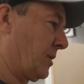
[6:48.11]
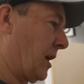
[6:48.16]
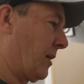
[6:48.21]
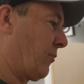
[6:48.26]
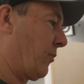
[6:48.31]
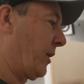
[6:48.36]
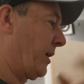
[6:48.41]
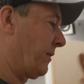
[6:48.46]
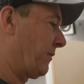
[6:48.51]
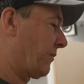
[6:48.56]

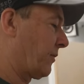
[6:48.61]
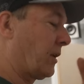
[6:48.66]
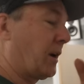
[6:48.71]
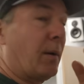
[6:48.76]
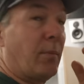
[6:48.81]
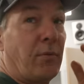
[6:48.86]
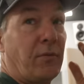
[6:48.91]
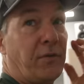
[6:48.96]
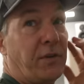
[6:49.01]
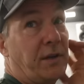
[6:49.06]
I'm waiting for a
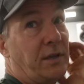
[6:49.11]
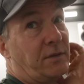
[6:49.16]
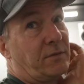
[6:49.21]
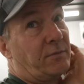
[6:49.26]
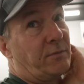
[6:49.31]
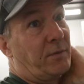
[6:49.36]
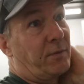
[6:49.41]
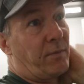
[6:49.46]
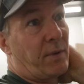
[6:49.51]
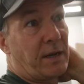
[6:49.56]
couple fittings
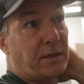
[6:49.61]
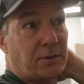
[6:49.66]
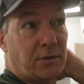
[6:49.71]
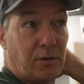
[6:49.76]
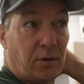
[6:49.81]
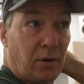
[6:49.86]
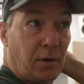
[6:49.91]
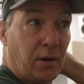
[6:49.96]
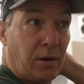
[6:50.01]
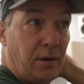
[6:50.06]
from
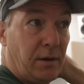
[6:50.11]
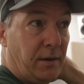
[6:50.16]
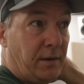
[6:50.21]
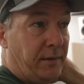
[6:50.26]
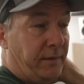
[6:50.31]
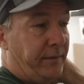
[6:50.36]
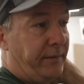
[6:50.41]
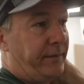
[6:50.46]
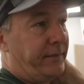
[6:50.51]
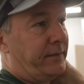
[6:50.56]
McMaster-Carr.
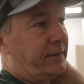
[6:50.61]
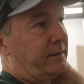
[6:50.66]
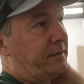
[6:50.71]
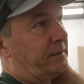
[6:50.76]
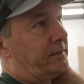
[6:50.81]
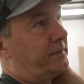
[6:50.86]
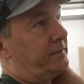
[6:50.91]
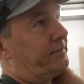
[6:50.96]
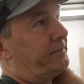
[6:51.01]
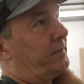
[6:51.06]

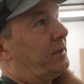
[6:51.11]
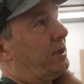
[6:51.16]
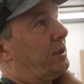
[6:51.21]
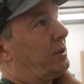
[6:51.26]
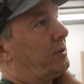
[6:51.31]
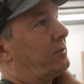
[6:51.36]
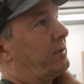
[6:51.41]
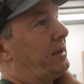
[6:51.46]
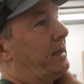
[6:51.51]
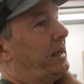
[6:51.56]
A
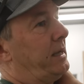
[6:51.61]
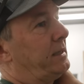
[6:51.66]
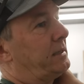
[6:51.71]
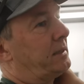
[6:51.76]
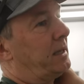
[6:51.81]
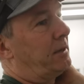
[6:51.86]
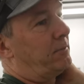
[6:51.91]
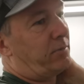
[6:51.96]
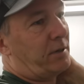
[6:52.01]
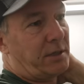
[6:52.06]

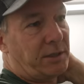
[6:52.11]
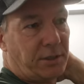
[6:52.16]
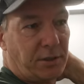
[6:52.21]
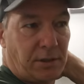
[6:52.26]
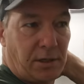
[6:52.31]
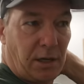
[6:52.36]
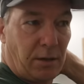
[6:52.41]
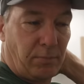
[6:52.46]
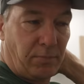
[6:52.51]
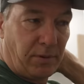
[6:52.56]
3/8 high pressure
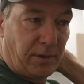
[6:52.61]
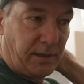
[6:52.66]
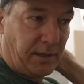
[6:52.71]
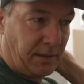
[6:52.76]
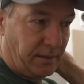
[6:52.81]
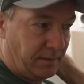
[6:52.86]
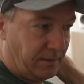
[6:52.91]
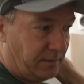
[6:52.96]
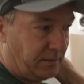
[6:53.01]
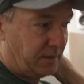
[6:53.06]

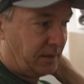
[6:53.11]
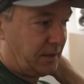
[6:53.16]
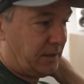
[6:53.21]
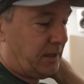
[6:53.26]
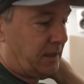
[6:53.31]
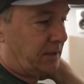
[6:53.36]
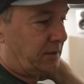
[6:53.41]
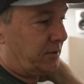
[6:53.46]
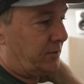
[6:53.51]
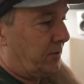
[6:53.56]
coupling to
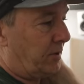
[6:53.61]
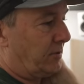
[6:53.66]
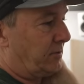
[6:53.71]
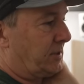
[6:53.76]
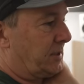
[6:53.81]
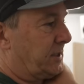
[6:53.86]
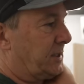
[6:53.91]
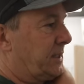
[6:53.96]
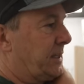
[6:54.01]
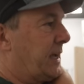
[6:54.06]
connect two
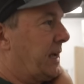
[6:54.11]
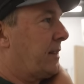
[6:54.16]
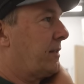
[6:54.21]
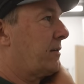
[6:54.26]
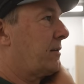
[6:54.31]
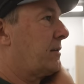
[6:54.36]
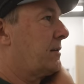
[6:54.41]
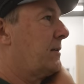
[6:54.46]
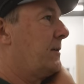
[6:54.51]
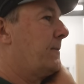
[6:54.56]
hoses
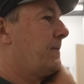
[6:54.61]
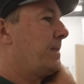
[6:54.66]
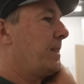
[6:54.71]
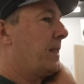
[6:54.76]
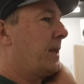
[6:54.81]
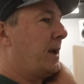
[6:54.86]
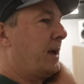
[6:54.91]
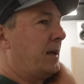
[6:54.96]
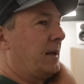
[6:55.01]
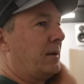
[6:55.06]
together
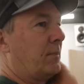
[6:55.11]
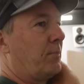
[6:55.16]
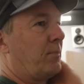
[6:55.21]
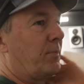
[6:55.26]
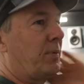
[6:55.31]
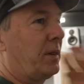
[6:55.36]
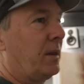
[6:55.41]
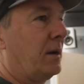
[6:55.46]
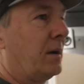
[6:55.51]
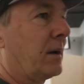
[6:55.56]
and a
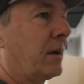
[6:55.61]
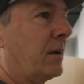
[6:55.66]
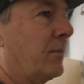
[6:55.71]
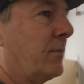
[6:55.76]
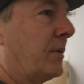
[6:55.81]
plug.